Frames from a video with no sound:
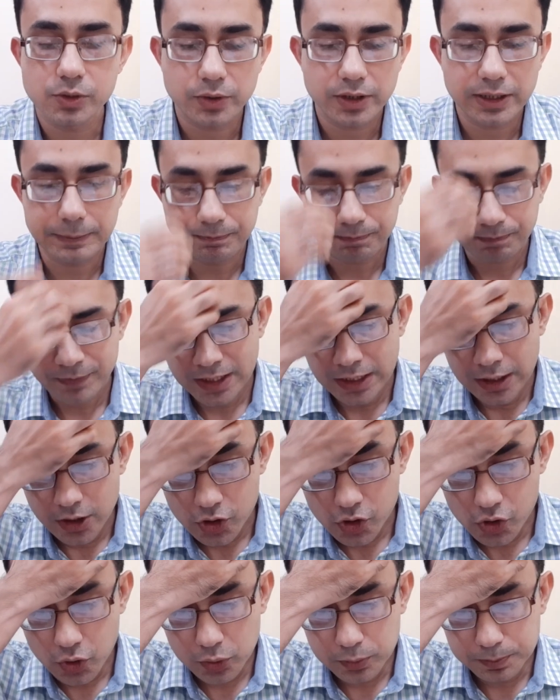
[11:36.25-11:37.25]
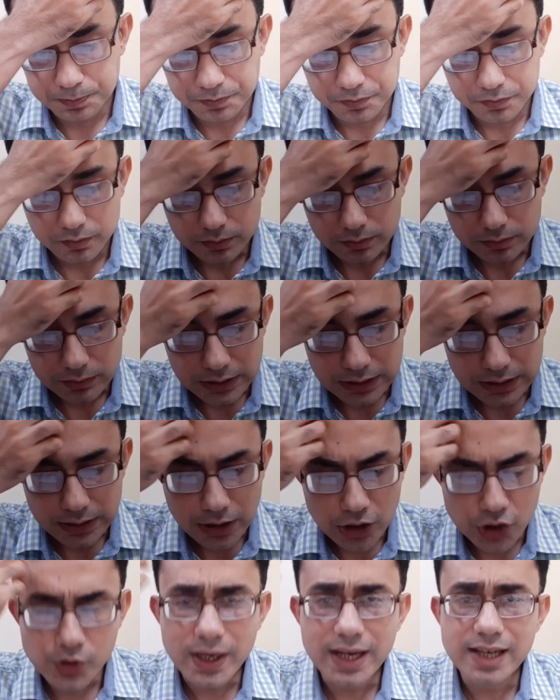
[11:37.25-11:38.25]
Okay, so
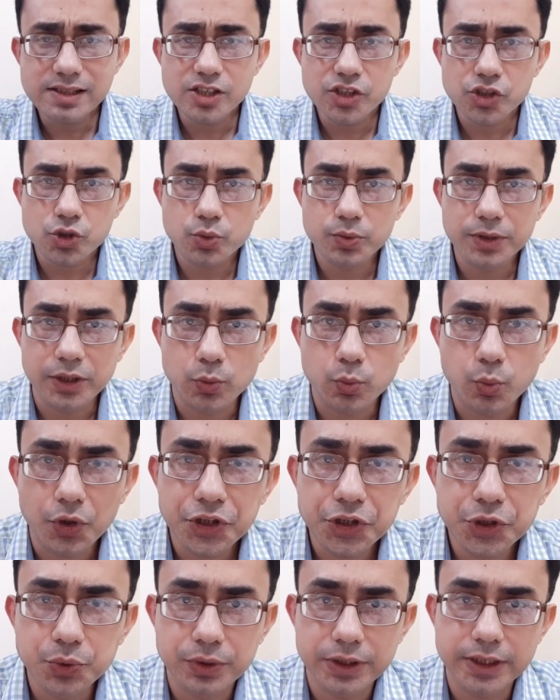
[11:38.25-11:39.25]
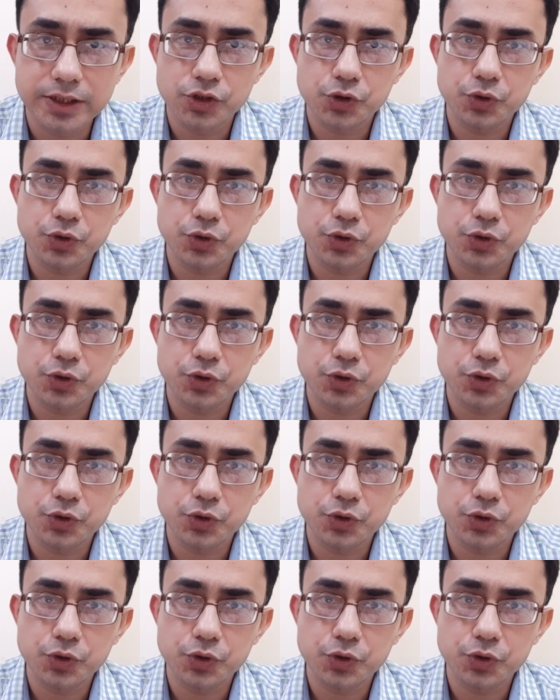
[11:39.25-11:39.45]
as a student, what do you need?